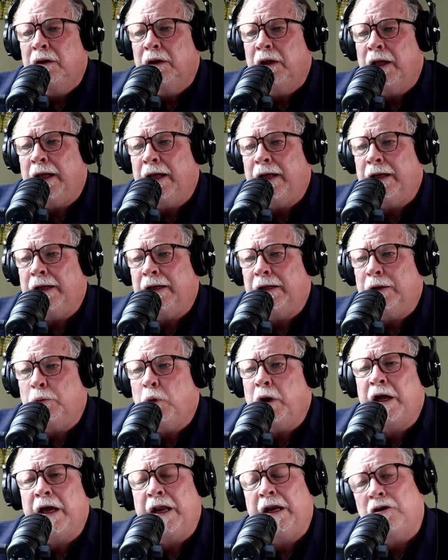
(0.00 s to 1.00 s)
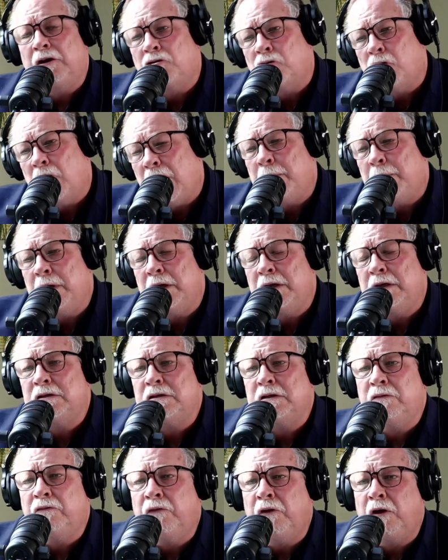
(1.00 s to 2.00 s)
What kind of trauma is
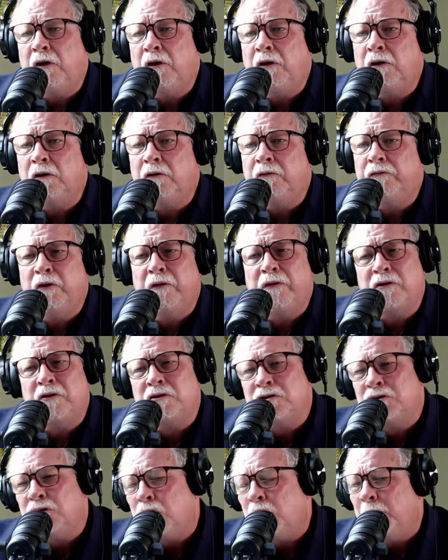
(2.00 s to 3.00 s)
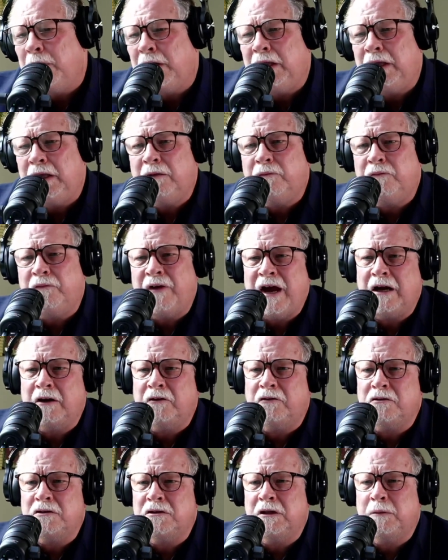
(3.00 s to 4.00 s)
involved. There's so many
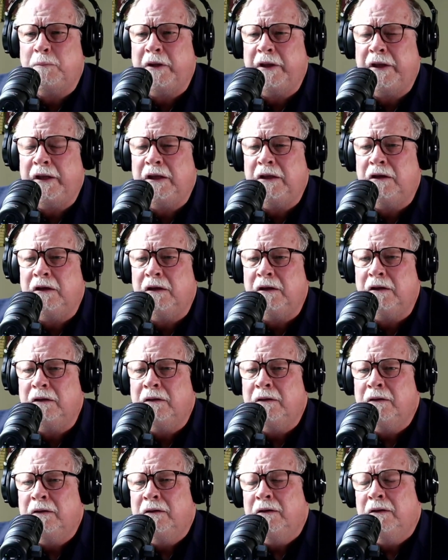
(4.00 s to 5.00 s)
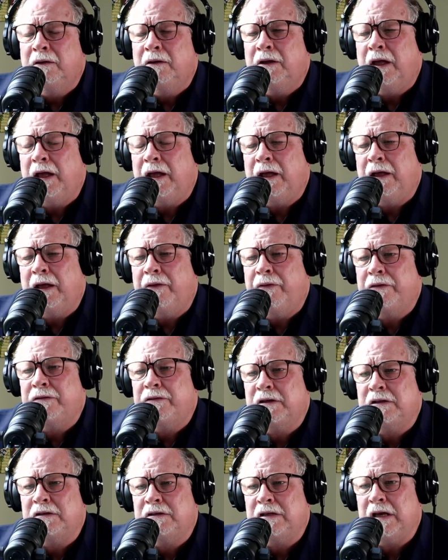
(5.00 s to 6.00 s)
factors that play into the
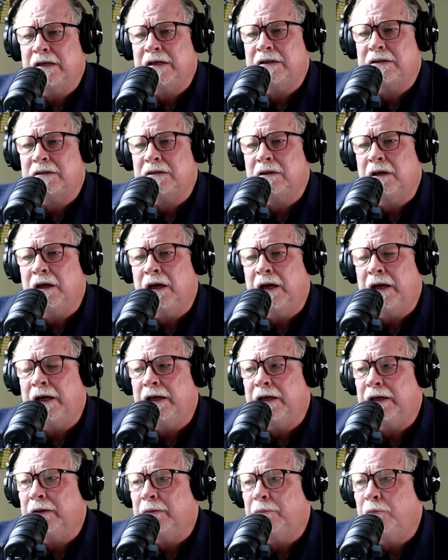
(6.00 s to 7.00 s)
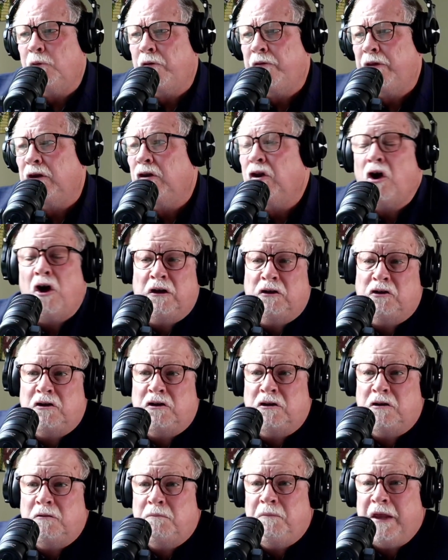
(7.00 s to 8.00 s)
success or the
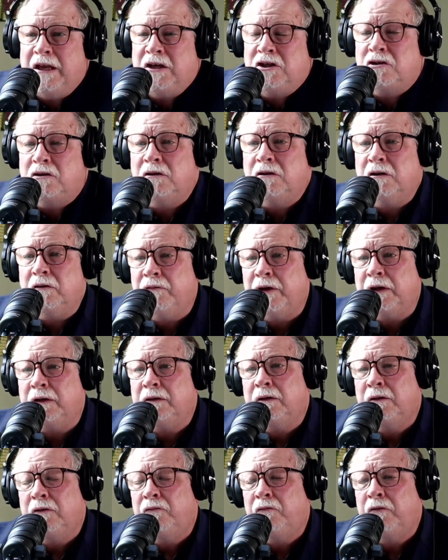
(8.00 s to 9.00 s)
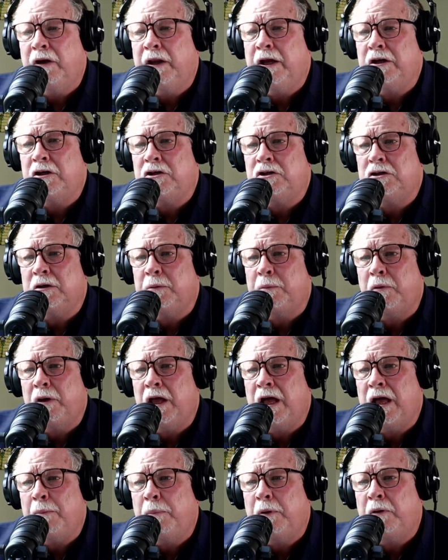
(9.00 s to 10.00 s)
long-term nature of a relationship or
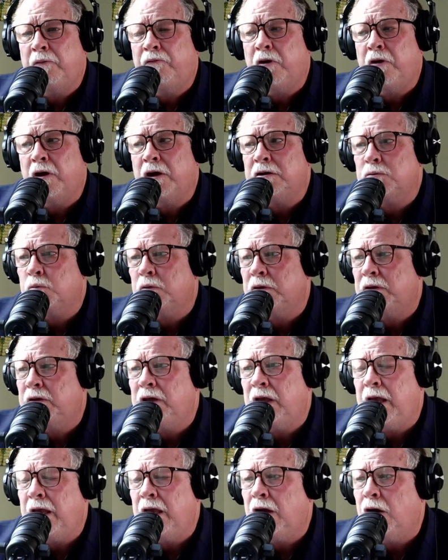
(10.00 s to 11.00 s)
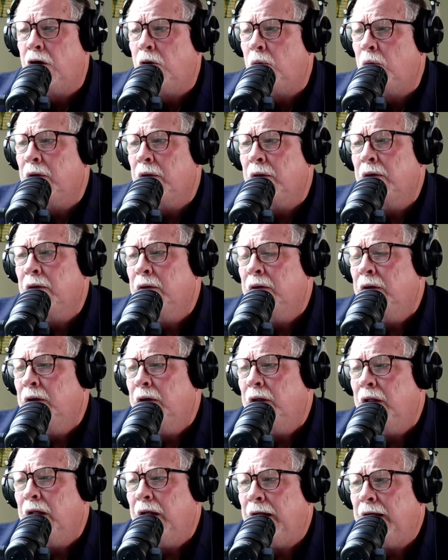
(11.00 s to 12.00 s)
not. But for us with Diego,
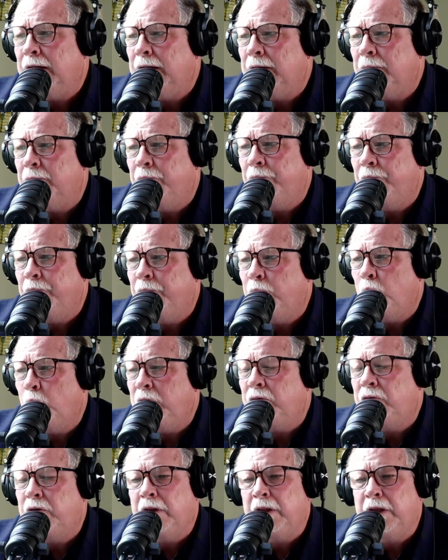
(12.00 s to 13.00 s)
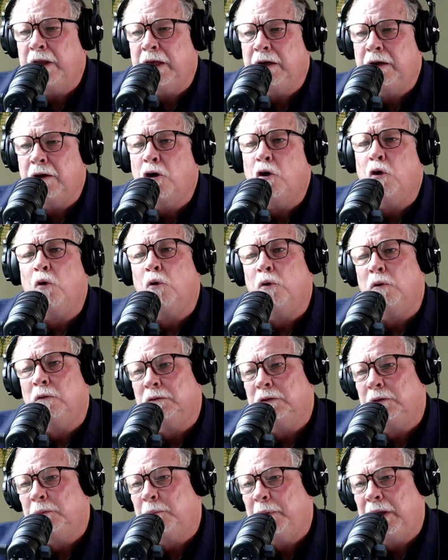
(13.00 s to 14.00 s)
we really hit
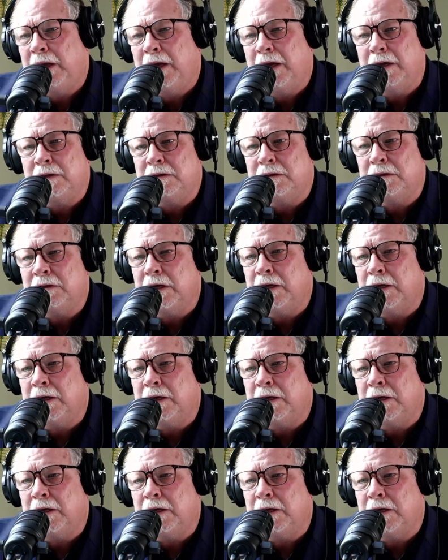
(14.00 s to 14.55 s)
gold because